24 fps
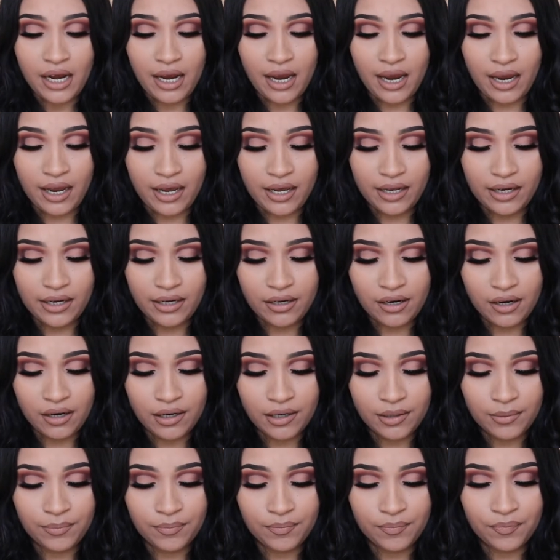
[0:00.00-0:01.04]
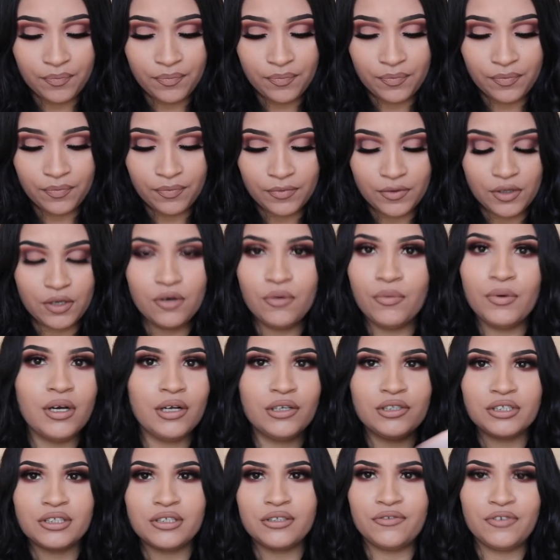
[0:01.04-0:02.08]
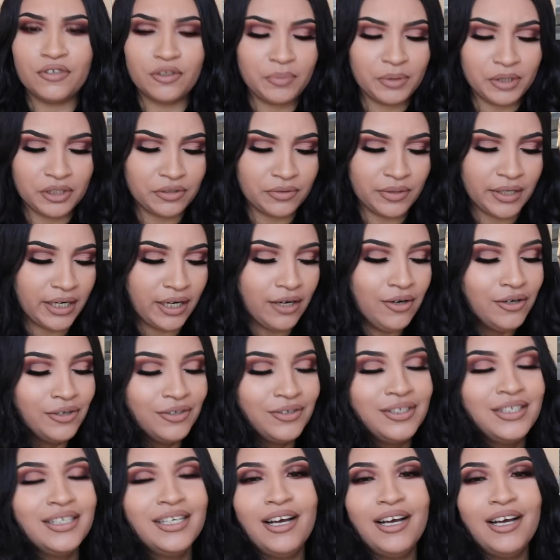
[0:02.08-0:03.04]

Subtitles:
And you know what? I'll just look for the picture right now.